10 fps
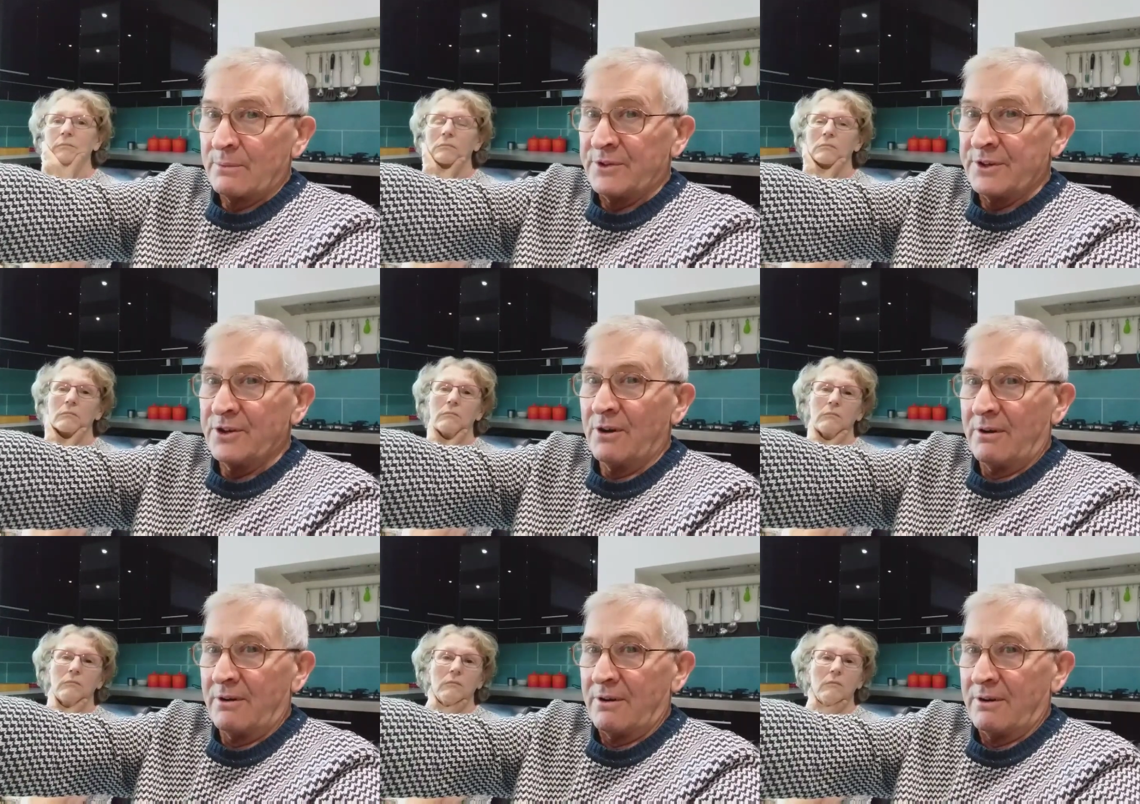Speaker 1: with a
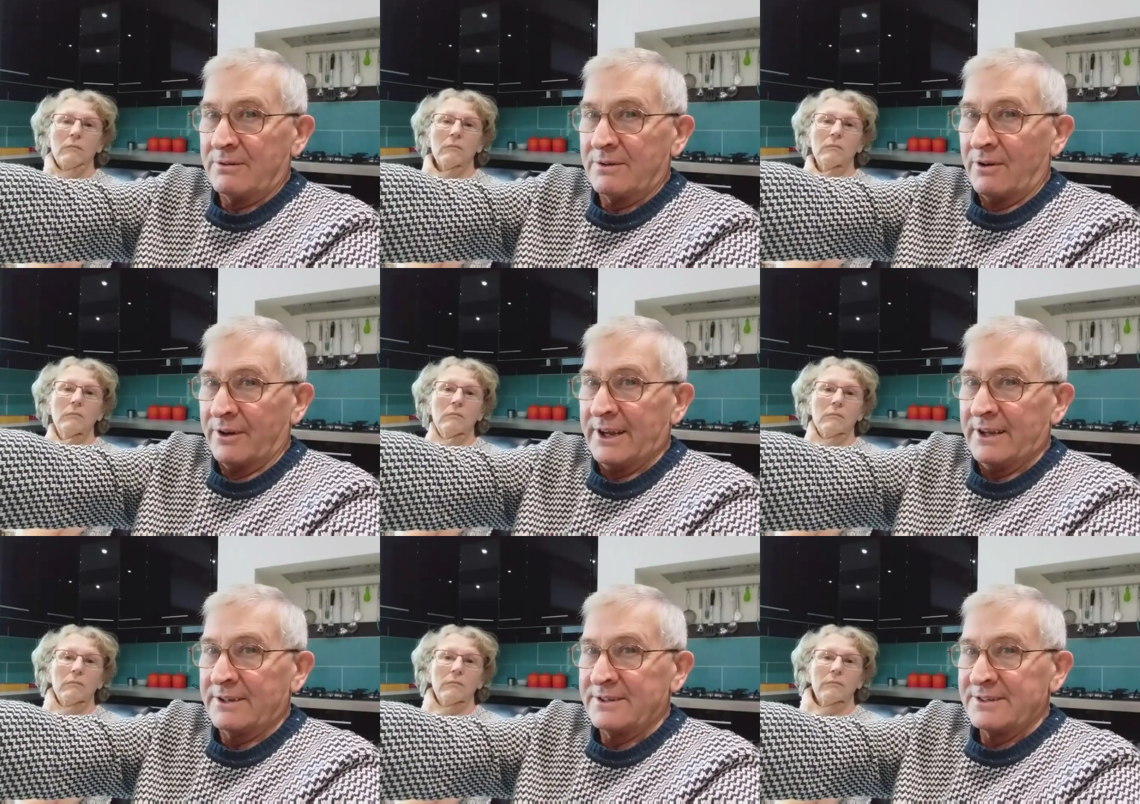door on
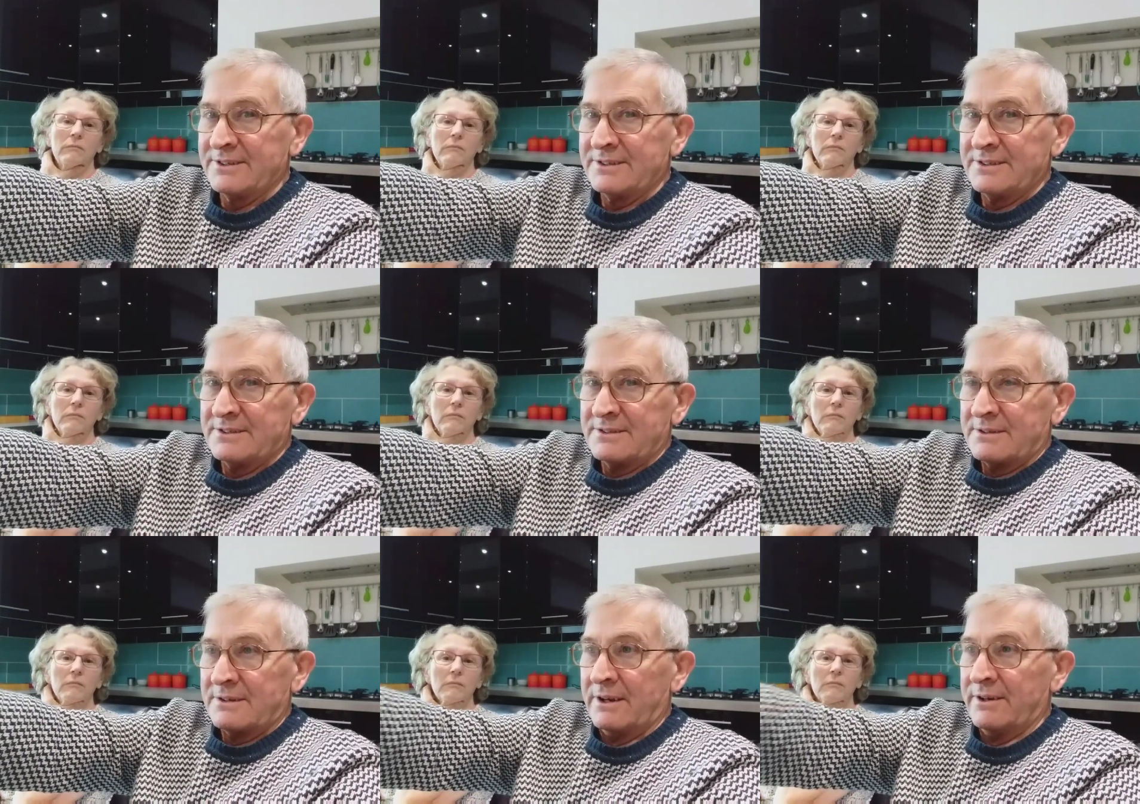
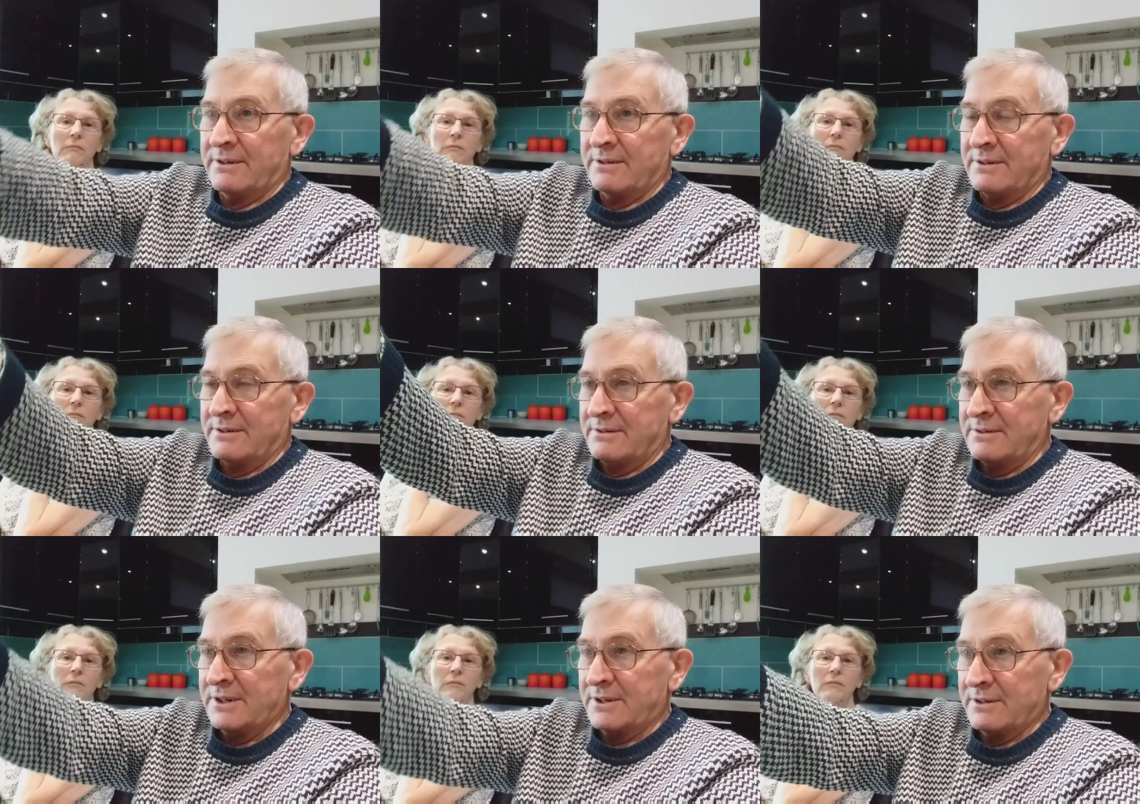it, and
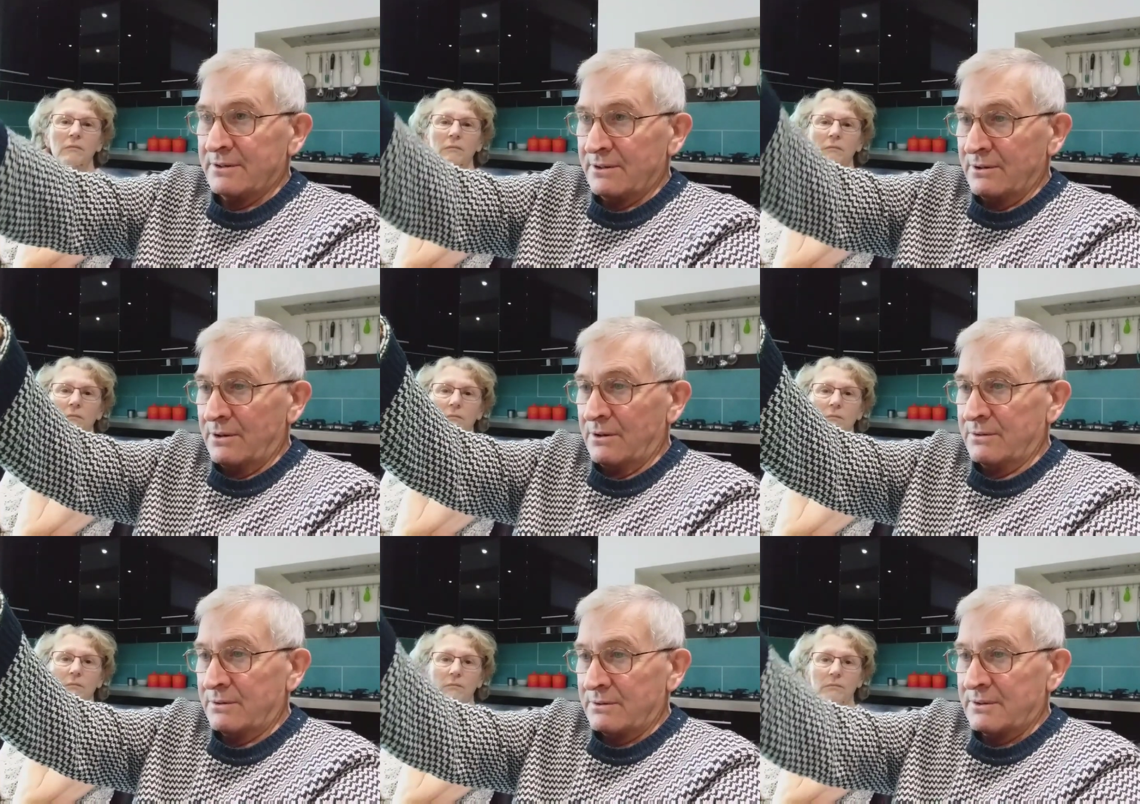you can
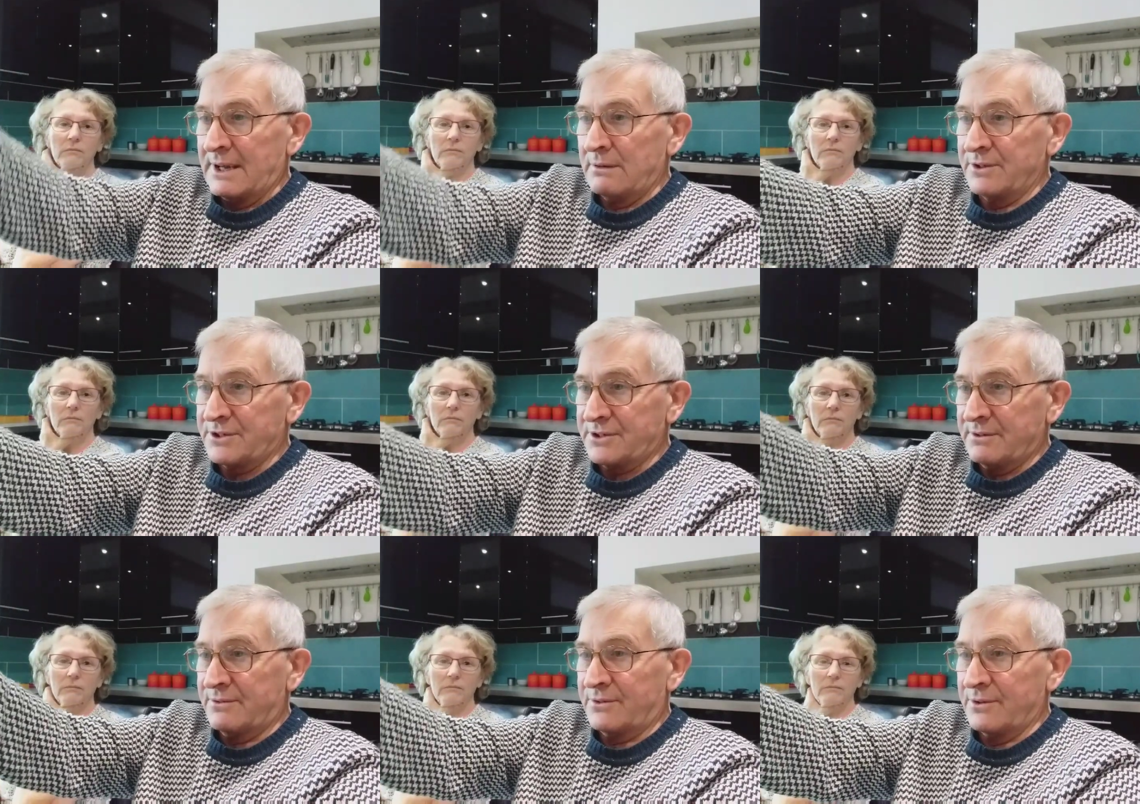go down the
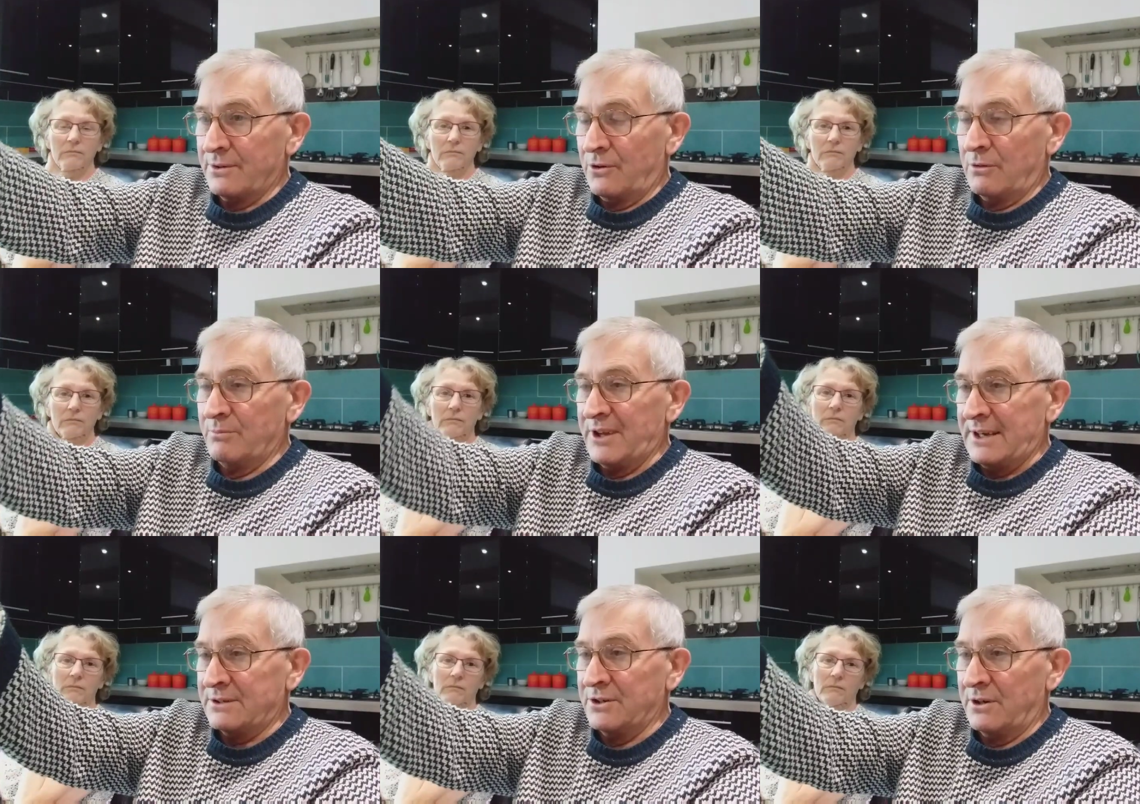th open
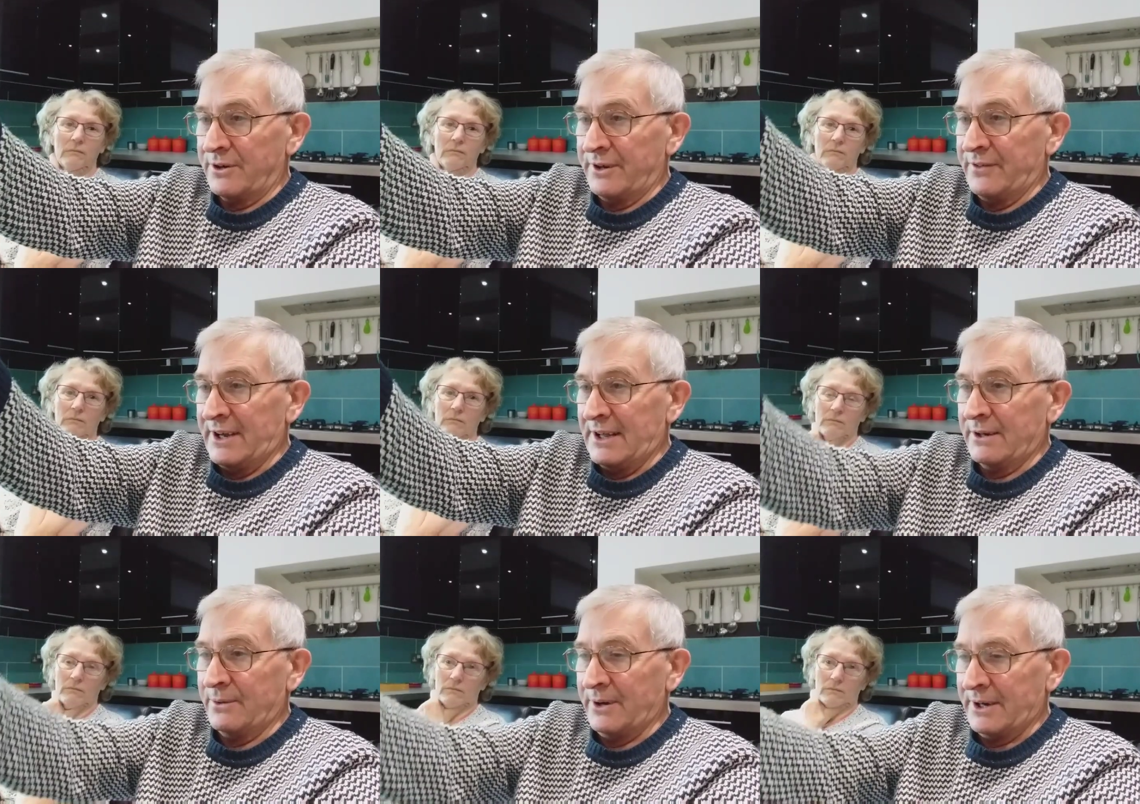that door in the
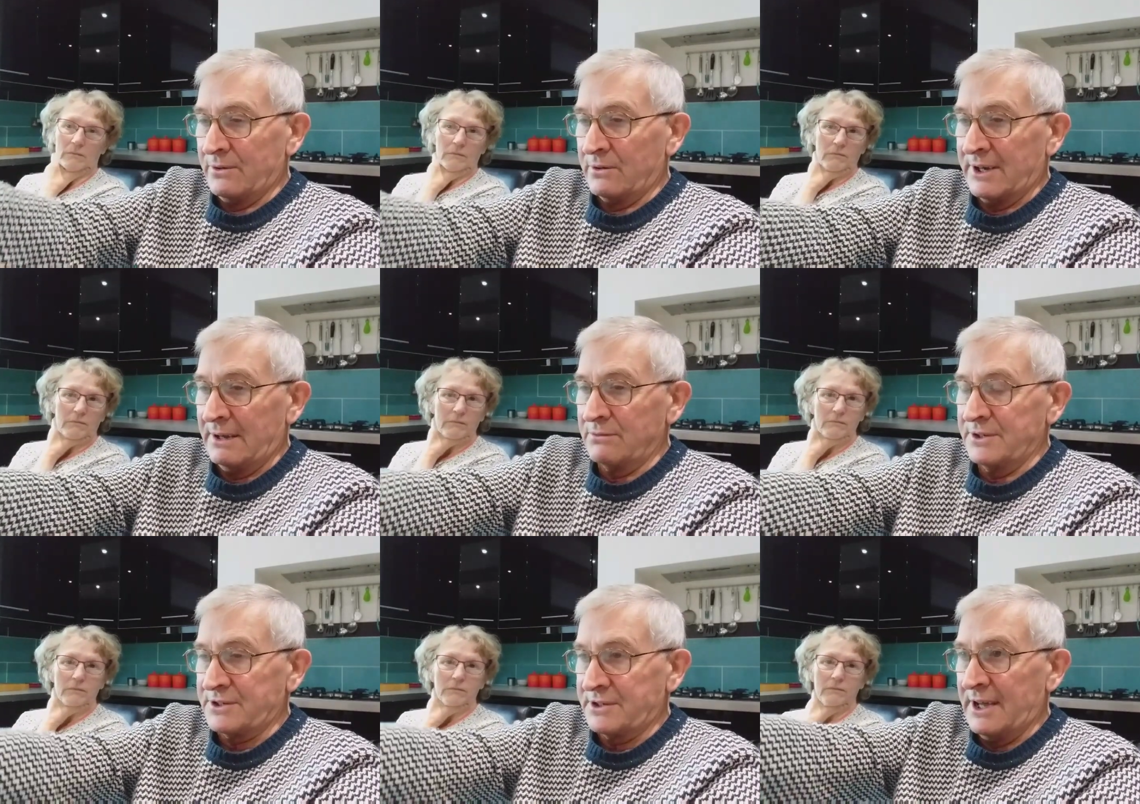alleyway, go down
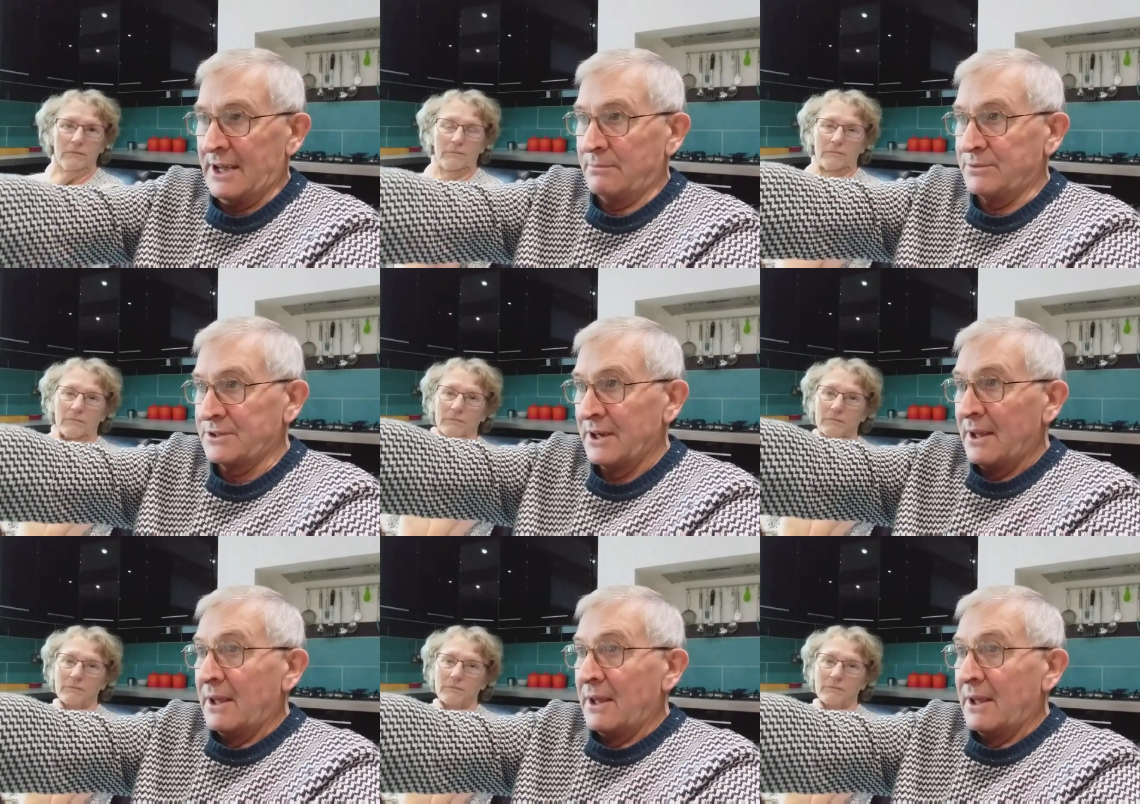the steps,